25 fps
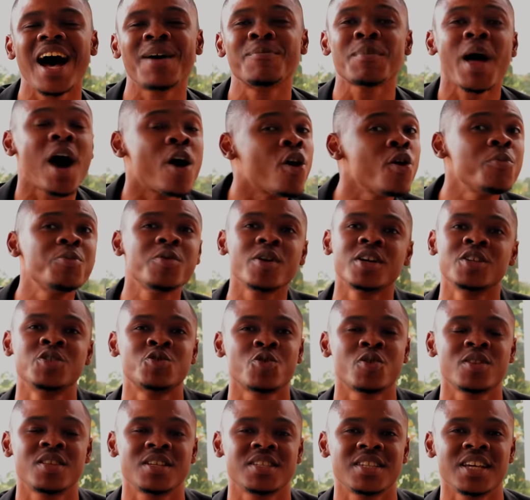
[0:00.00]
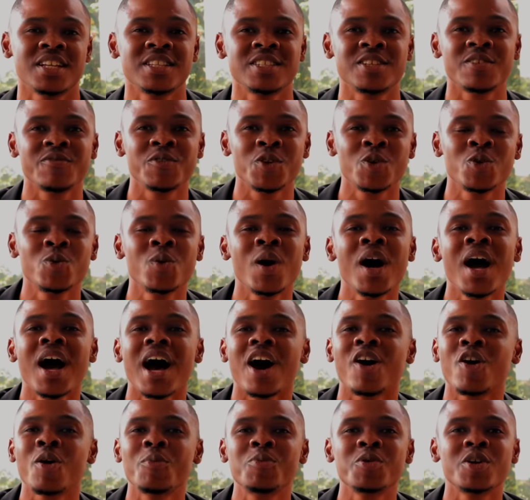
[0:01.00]
I hope you enjoyed this interview
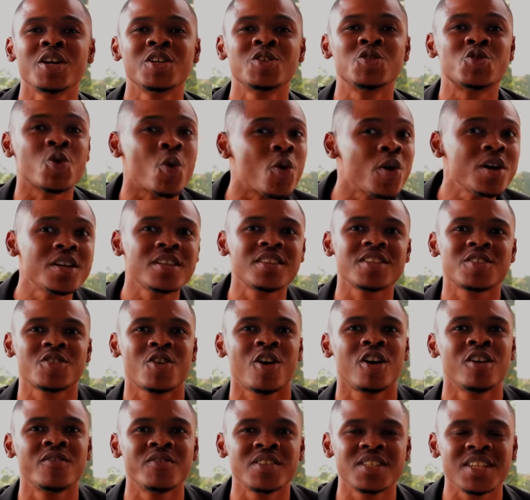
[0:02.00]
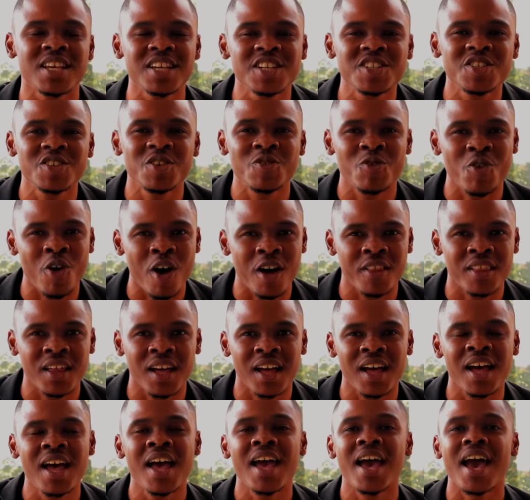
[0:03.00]
I hope you enjoyed this conversation
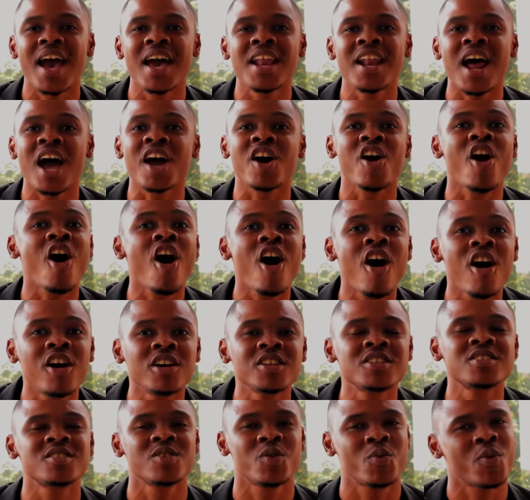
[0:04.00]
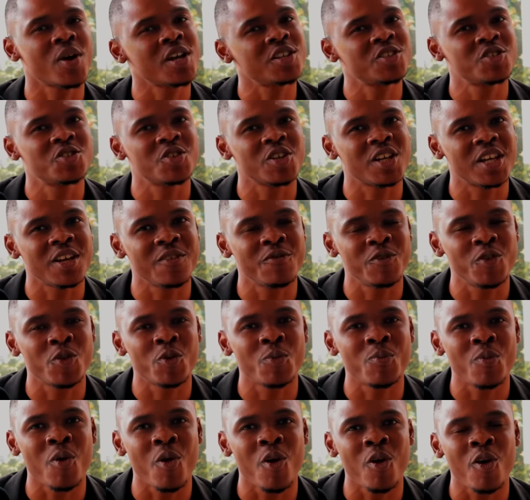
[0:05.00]
rather and I can't wait to give
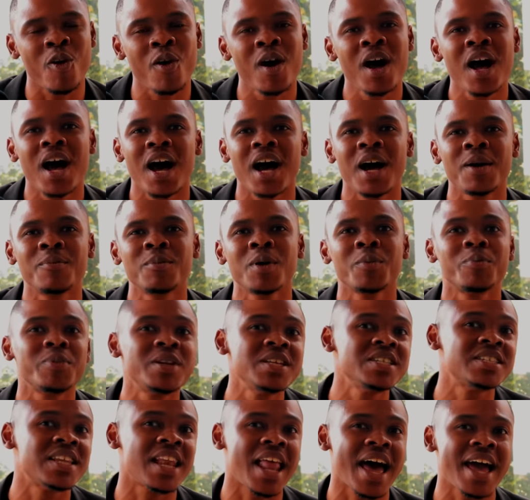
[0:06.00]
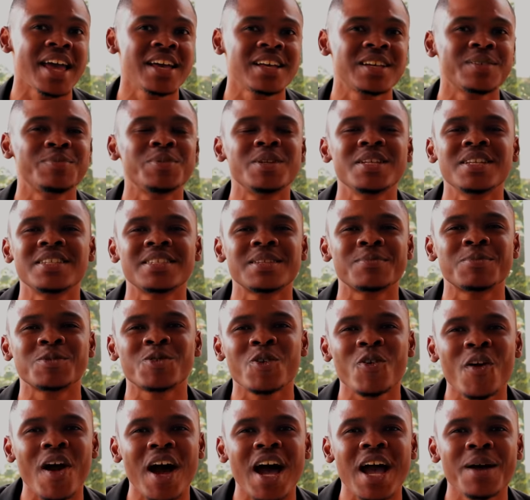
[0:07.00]
you more please like please
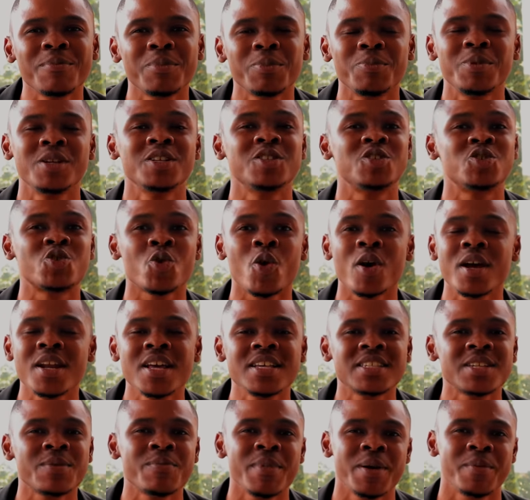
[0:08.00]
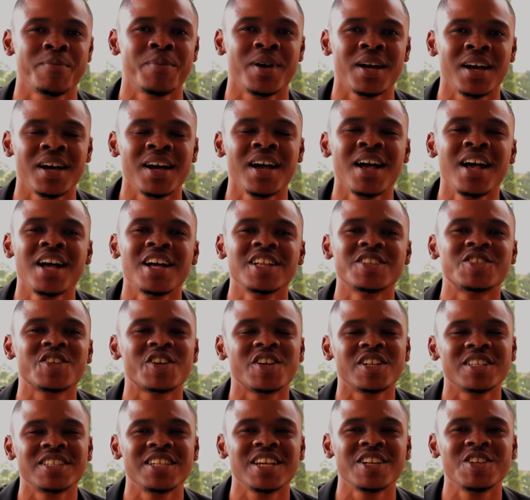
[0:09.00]
subscribe please join as a member to
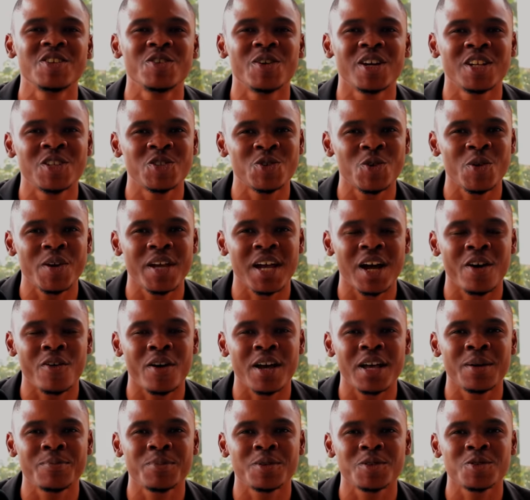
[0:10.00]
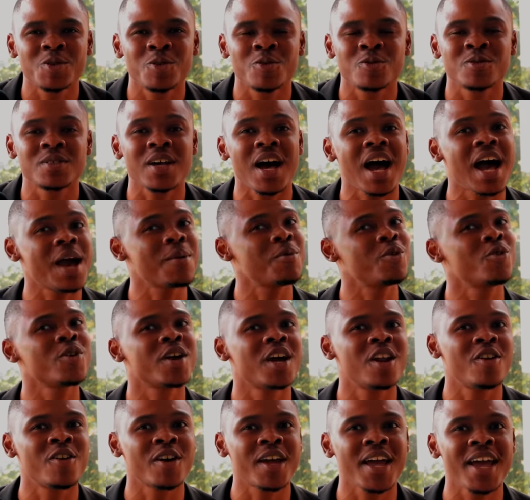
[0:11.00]
continue enjoying our episodes I'm
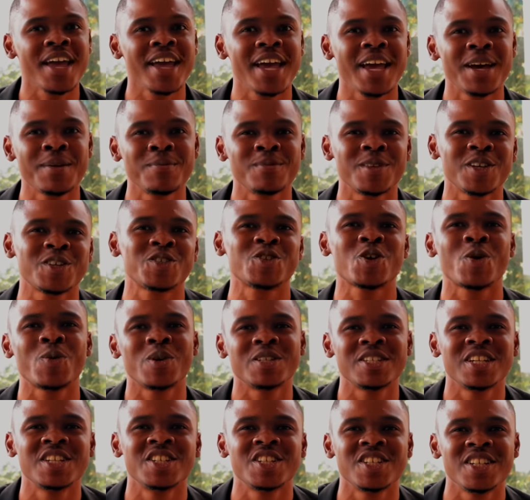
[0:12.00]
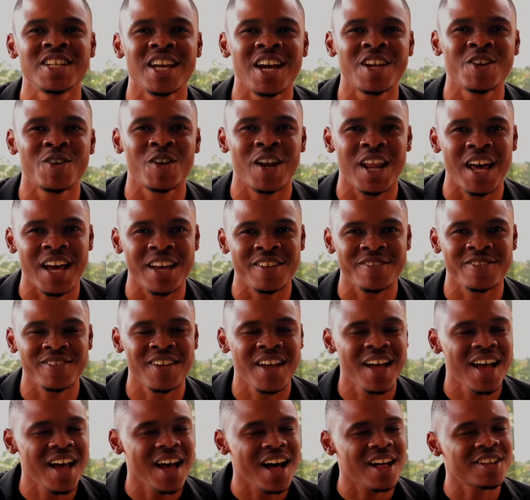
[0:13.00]
Lungelo KM the show is Engineer Your Life
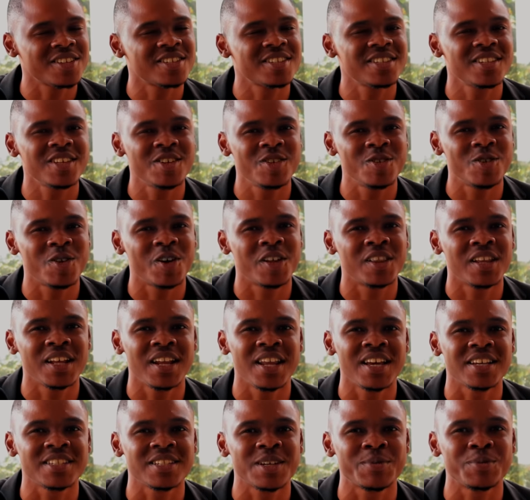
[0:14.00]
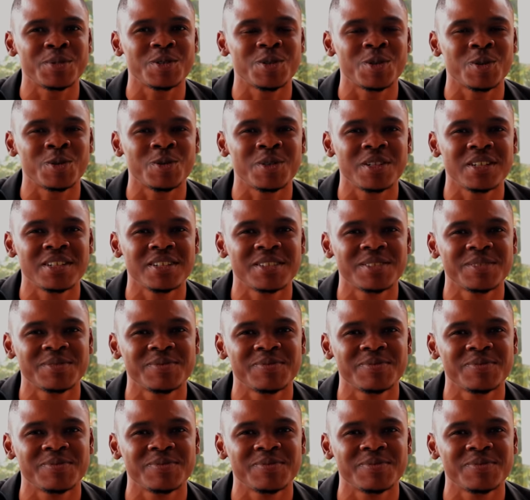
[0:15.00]
I'll see you on the next episode.